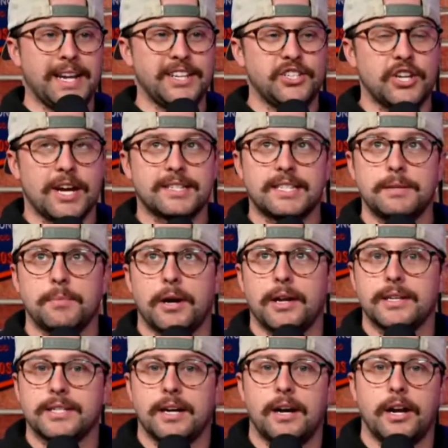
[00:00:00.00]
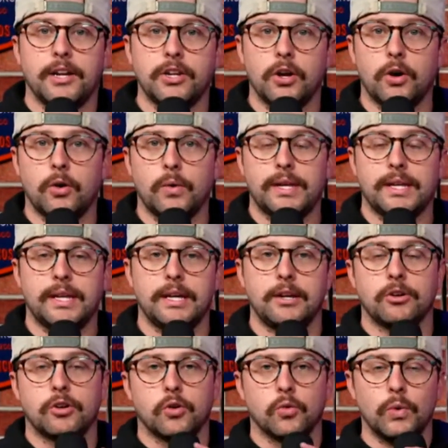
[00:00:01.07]
Jesse Montaño here,
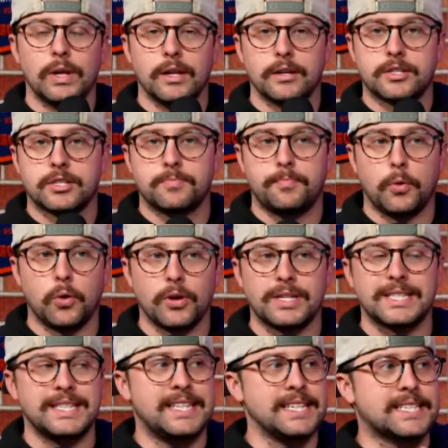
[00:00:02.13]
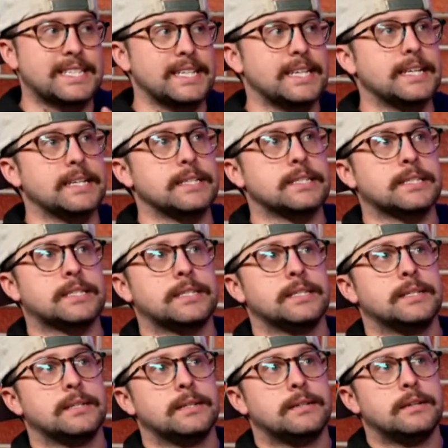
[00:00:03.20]
Guerilla Sports. This is
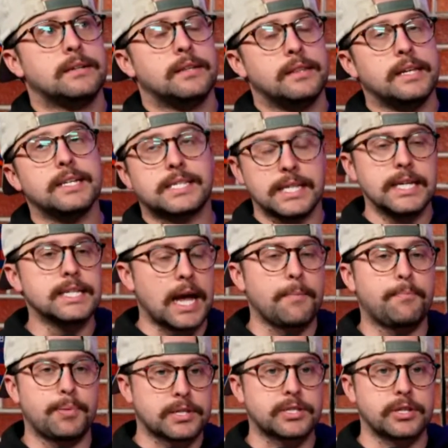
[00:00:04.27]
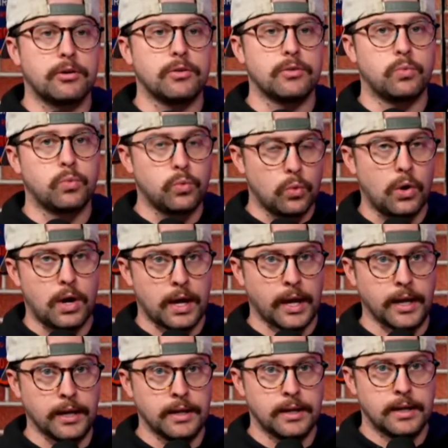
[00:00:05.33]
episode 1.
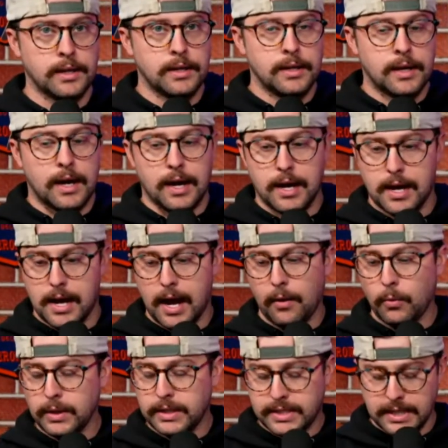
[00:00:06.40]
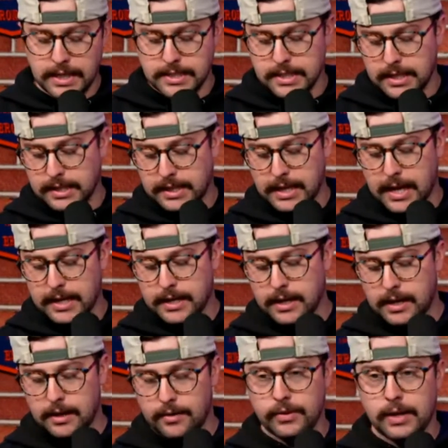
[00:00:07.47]
We teased it at the end
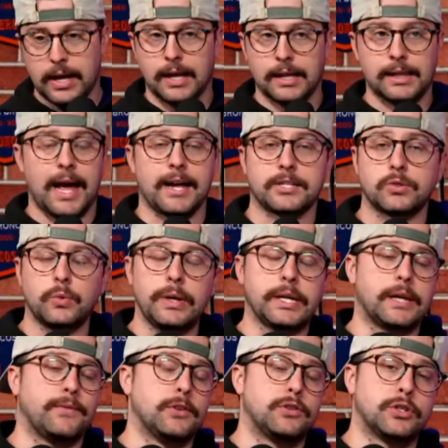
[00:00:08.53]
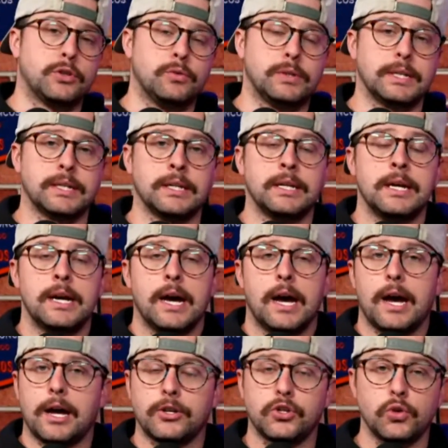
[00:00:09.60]
of last week. If you tuned in
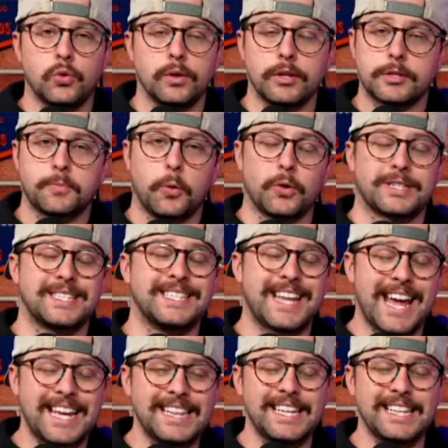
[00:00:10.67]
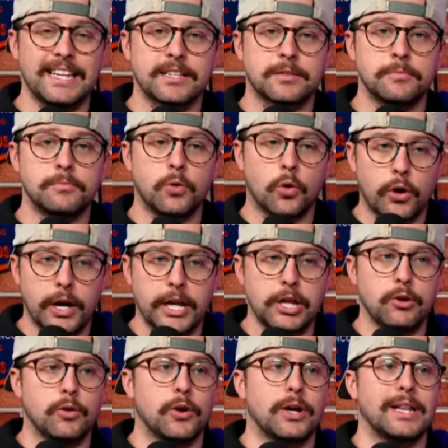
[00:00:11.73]
to Guerilla Sports Daily this morning,
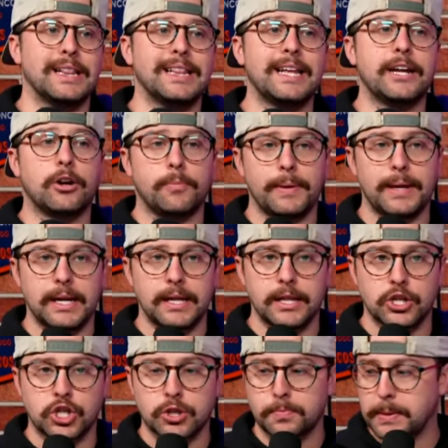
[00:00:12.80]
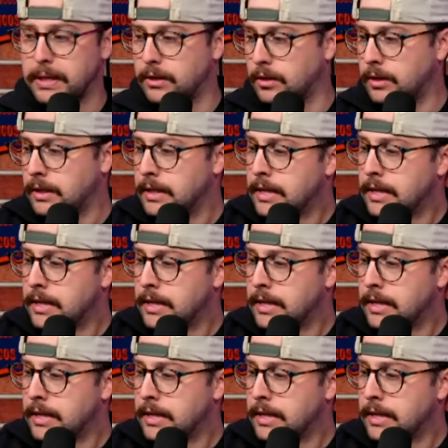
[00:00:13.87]
you heard a little bit of this spiel.